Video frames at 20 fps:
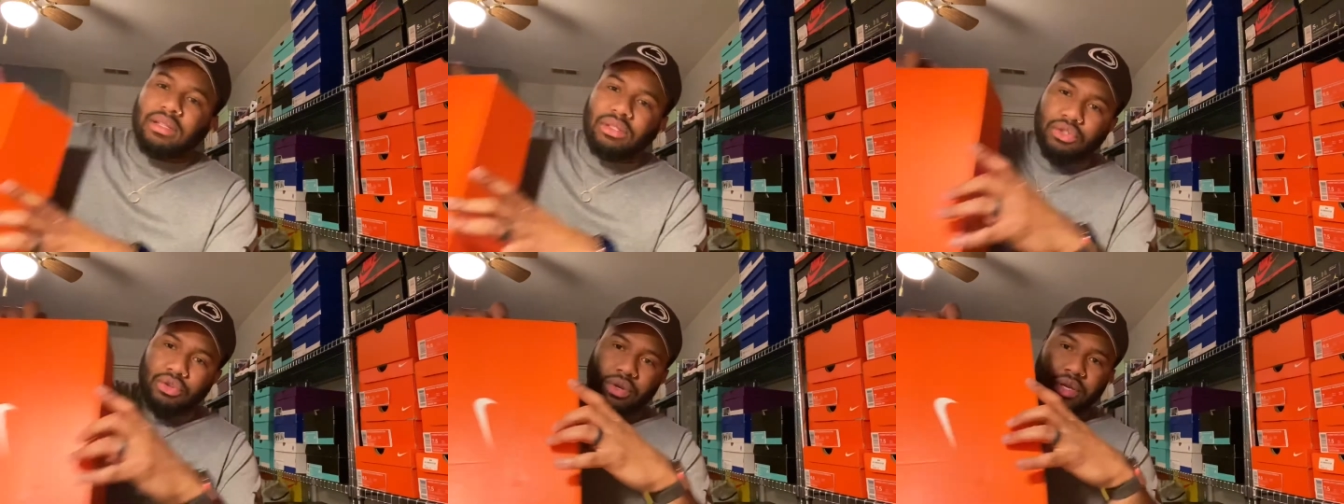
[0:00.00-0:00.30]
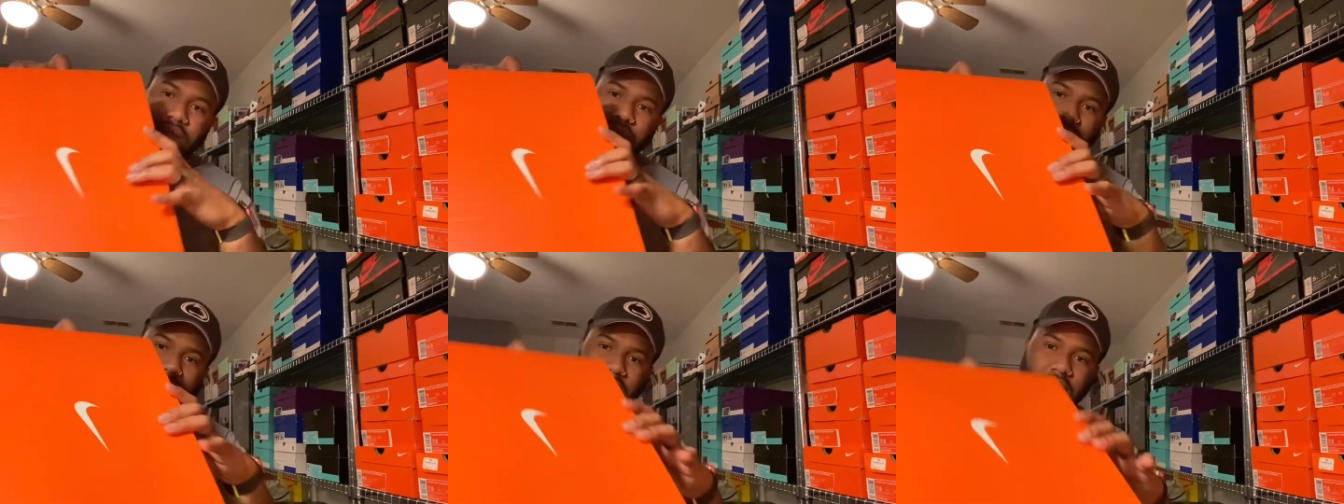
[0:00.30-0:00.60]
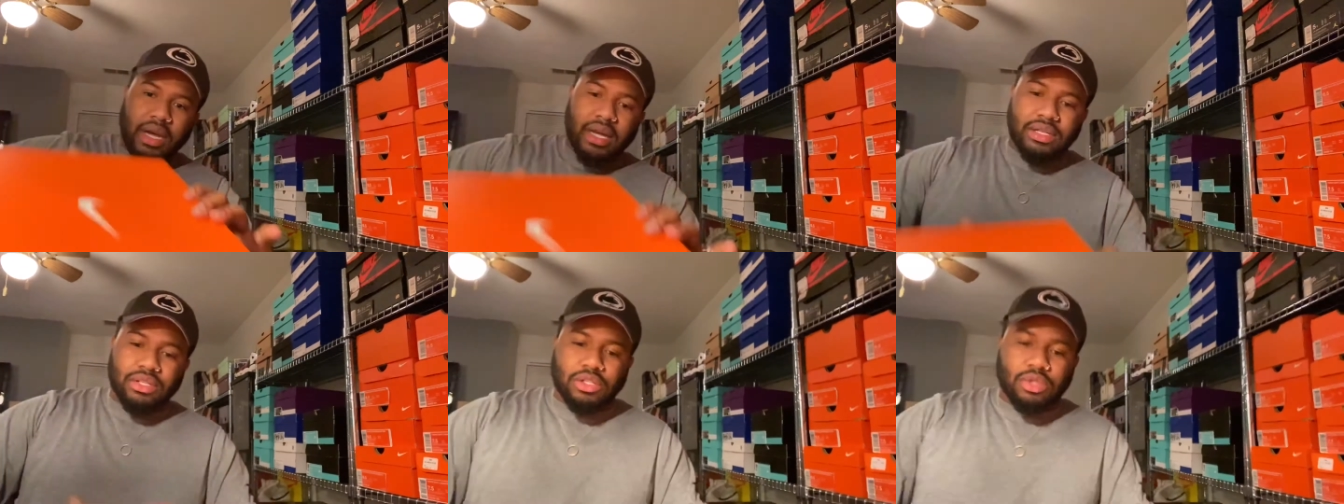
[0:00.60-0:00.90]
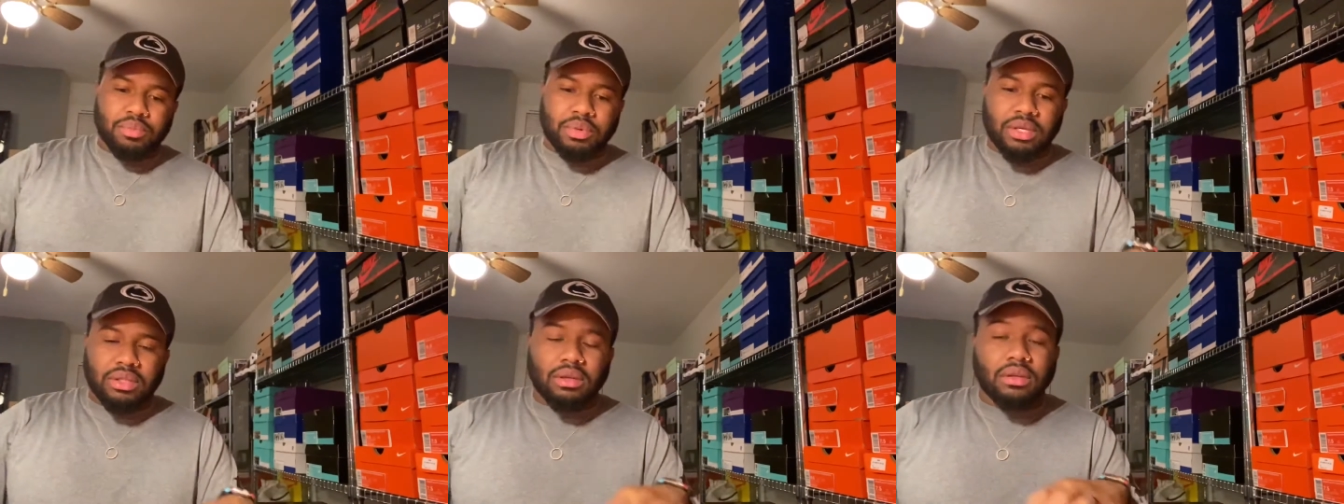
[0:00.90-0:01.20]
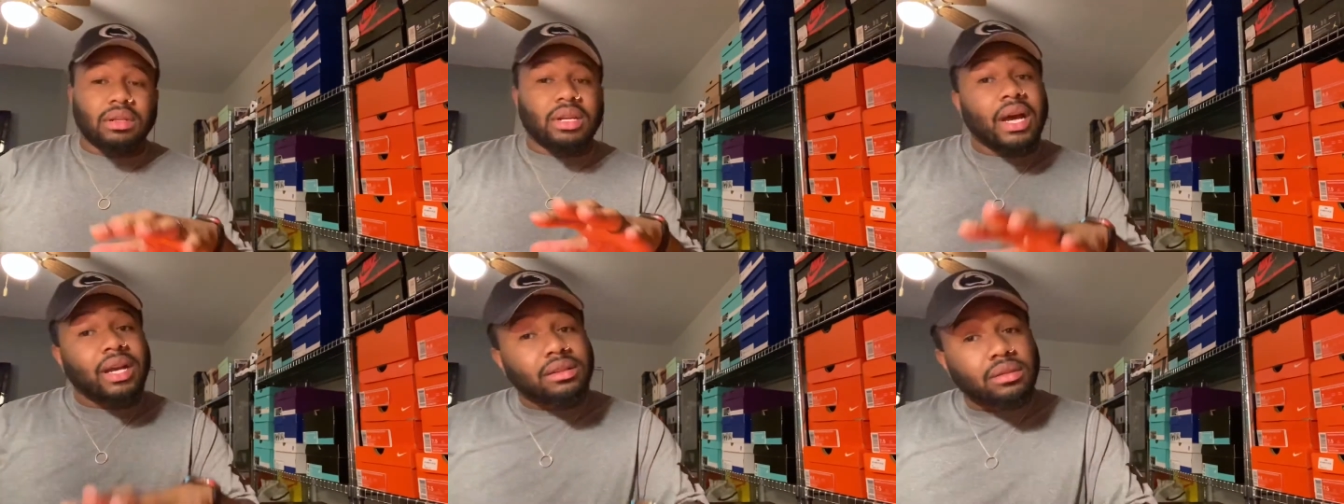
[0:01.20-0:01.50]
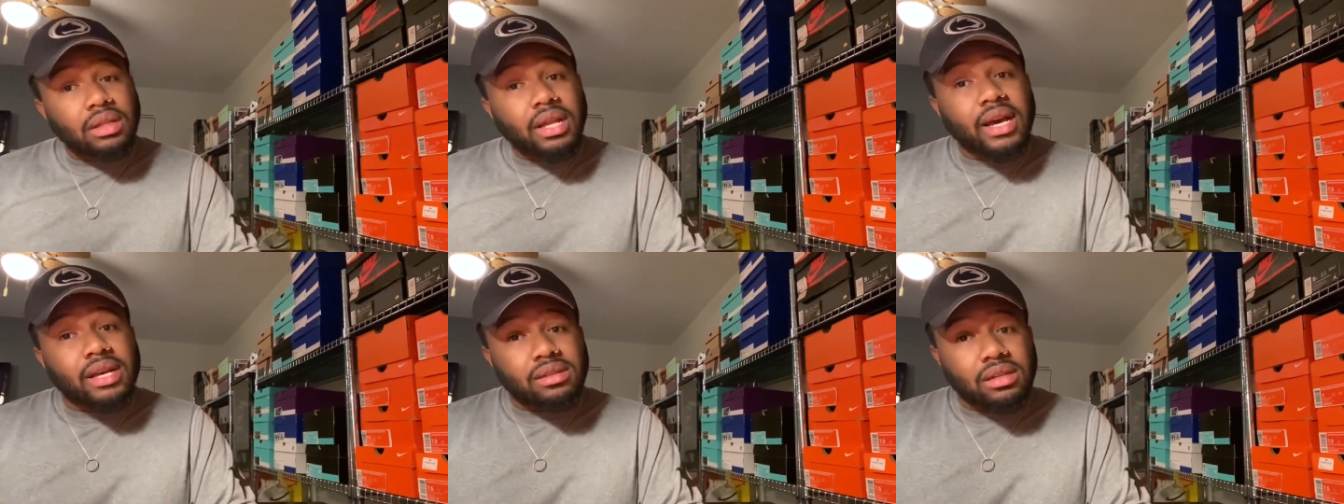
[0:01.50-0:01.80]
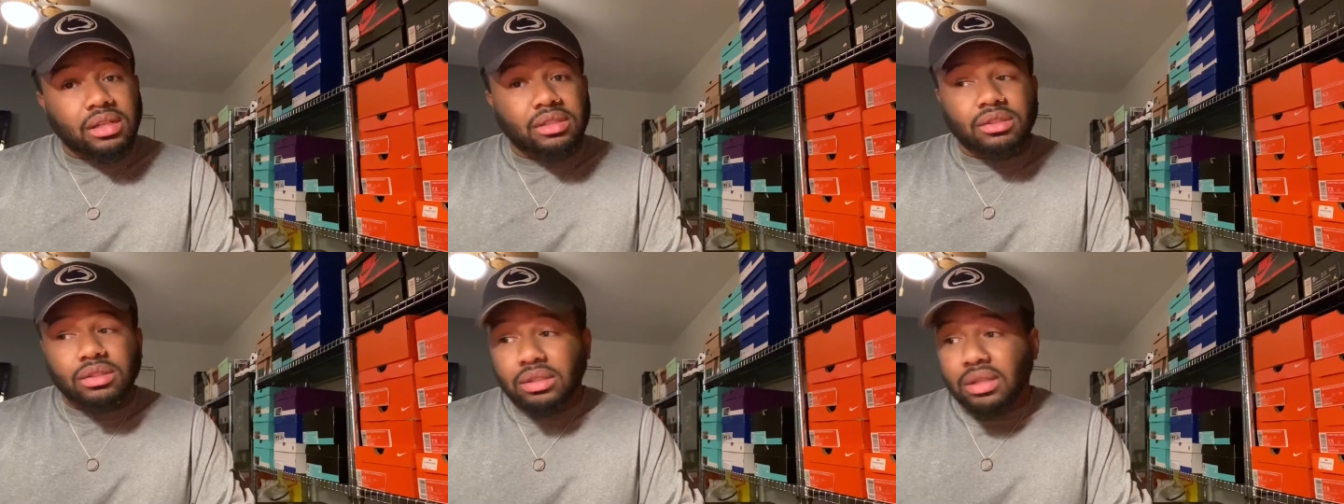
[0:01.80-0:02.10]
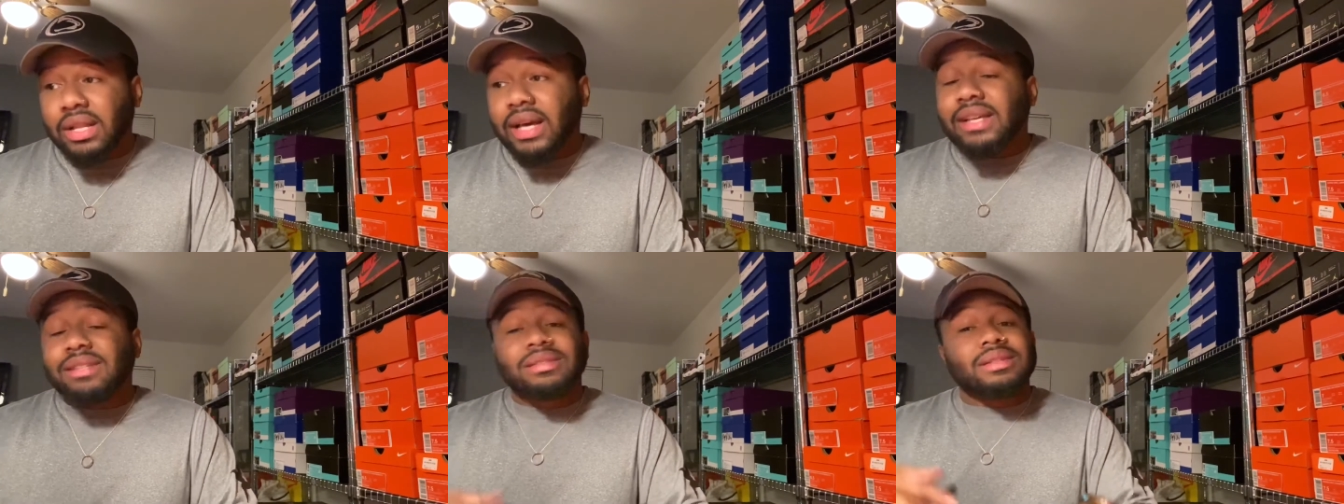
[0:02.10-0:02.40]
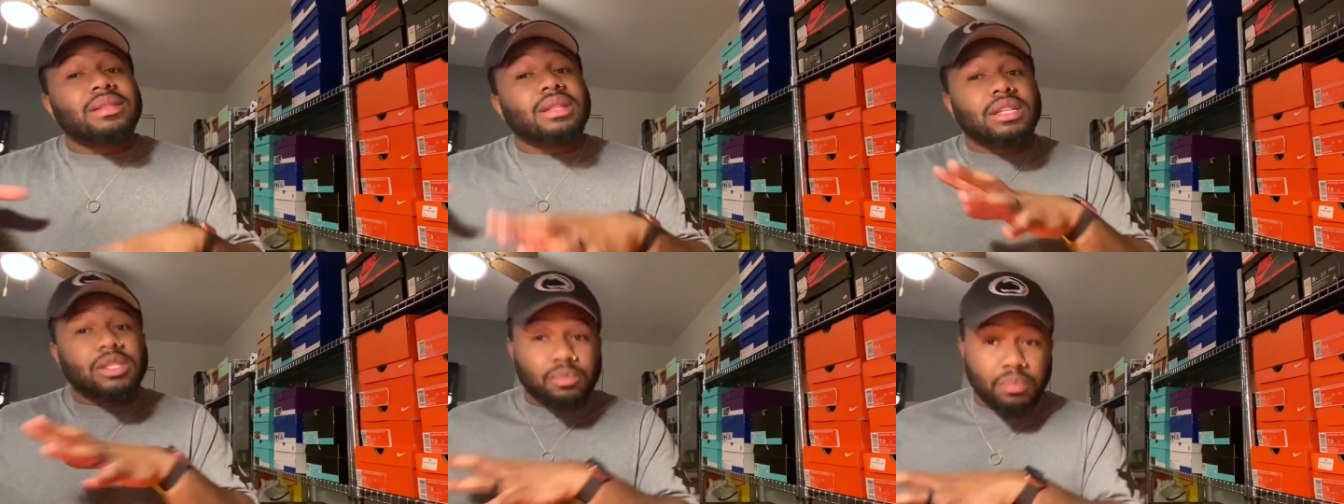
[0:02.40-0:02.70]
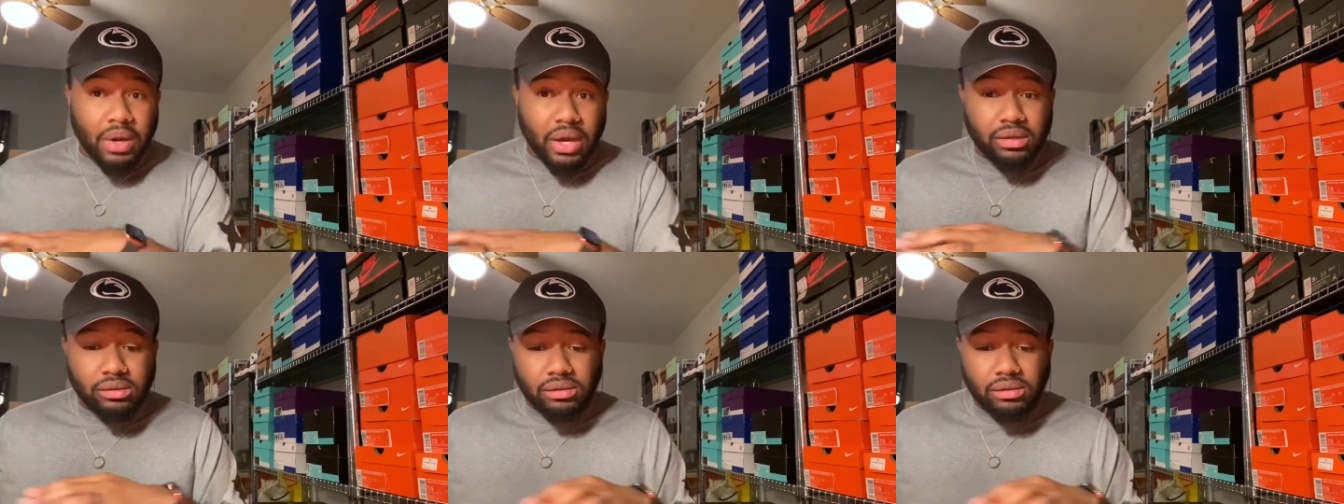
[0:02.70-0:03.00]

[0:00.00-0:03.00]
joints that I picked up. Not the last, actually. The last in this box.